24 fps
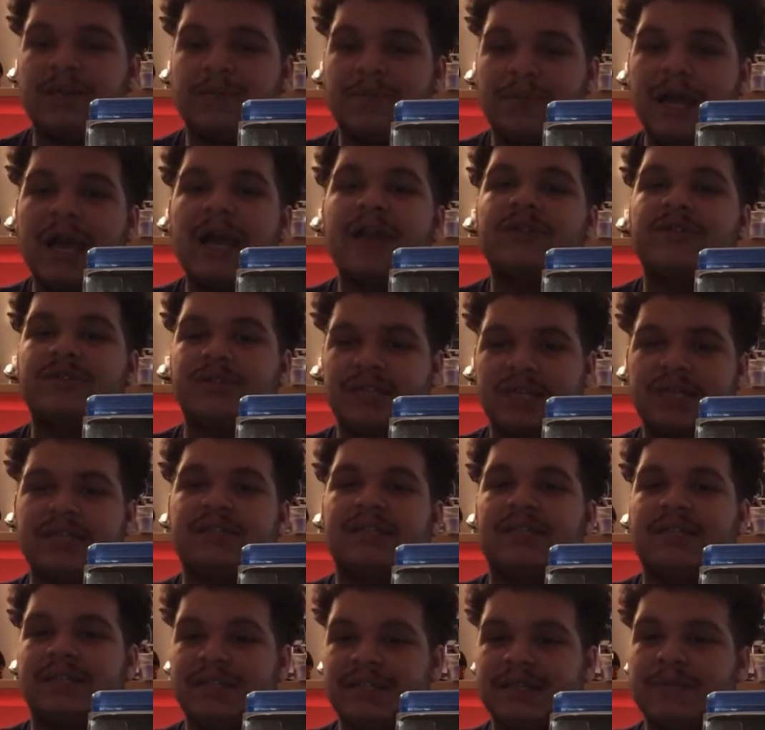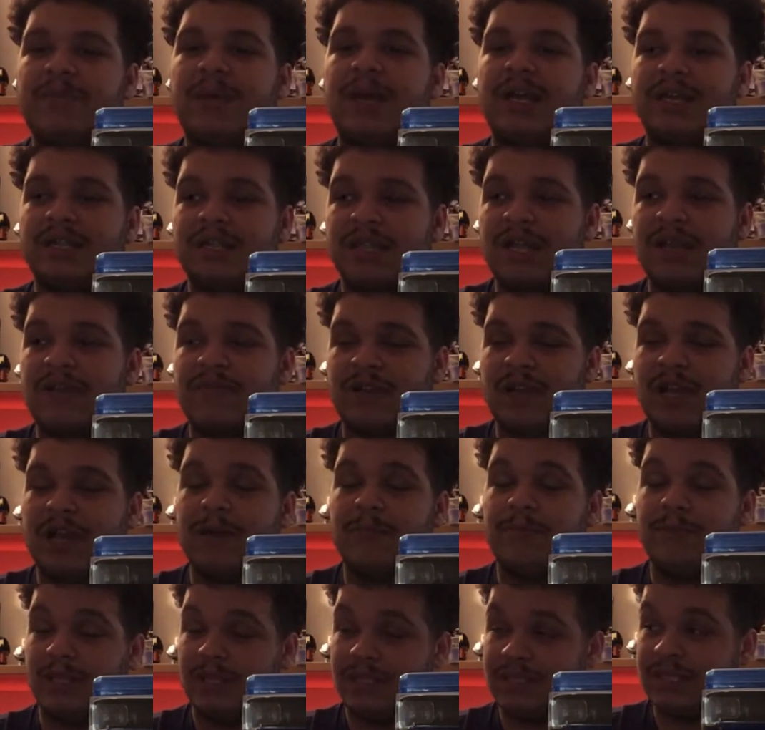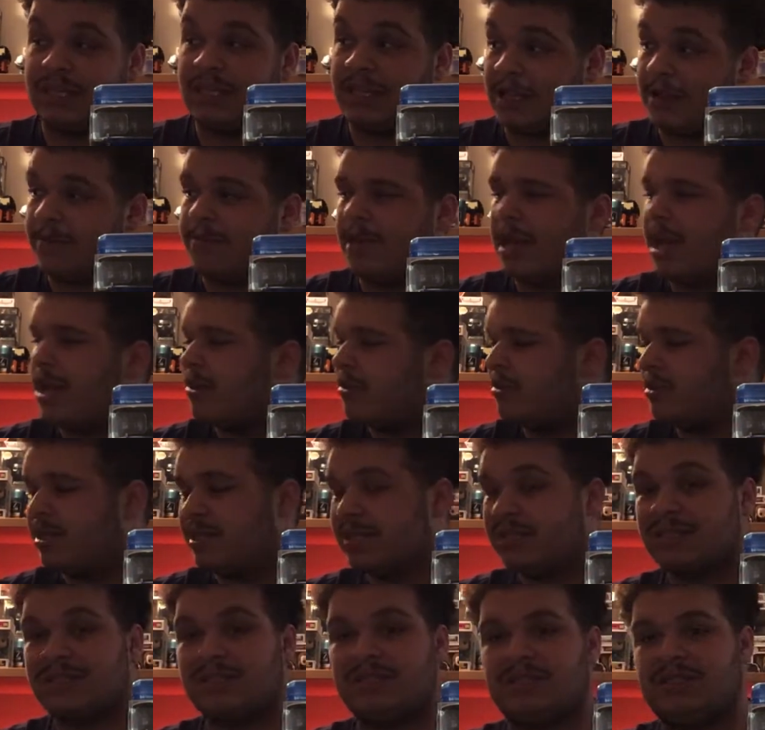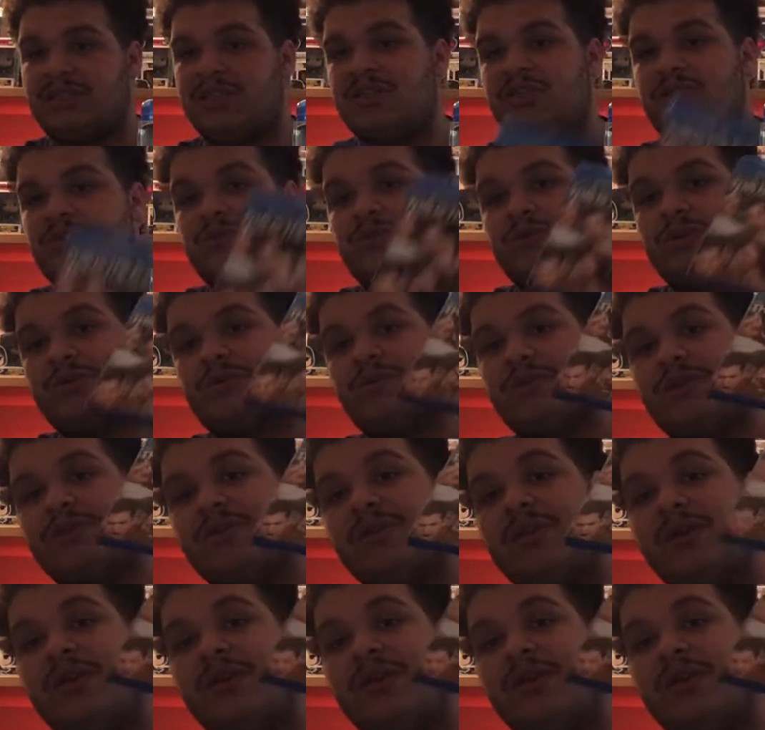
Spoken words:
a pattern, yes, I did buy a lot of comedies, and that pattern is continuing with